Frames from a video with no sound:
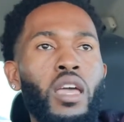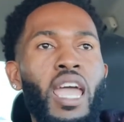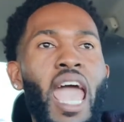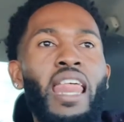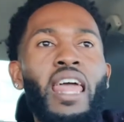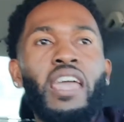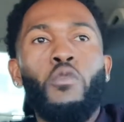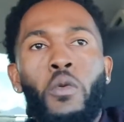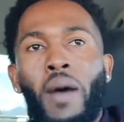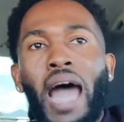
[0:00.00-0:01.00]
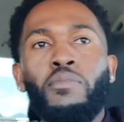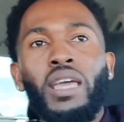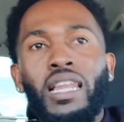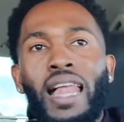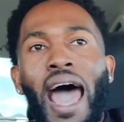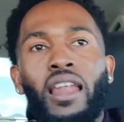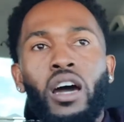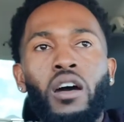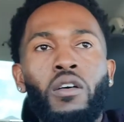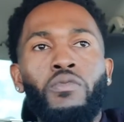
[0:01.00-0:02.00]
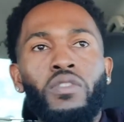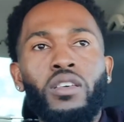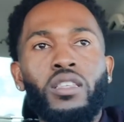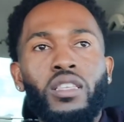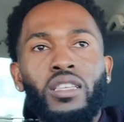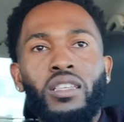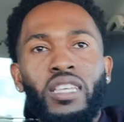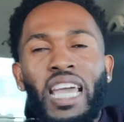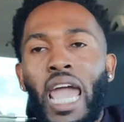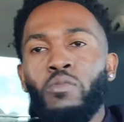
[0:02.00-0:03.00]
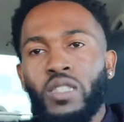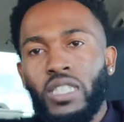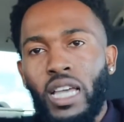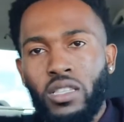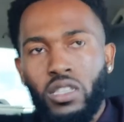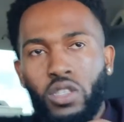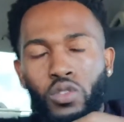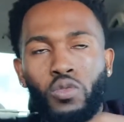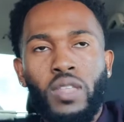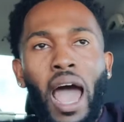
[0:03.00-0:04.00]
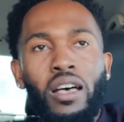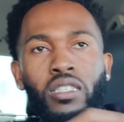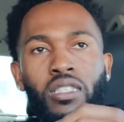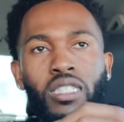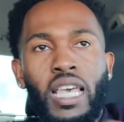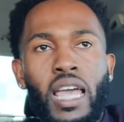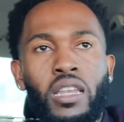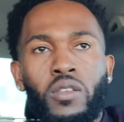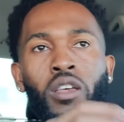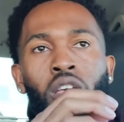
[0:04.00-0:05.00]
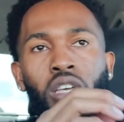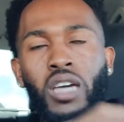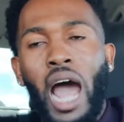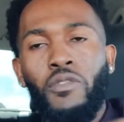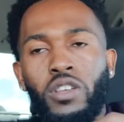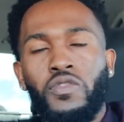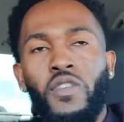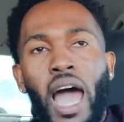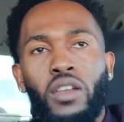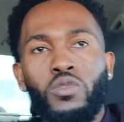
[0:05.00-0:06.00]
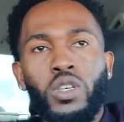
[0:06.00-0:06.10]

And it reminded me a lot of Game 6 into 2010 conference finals.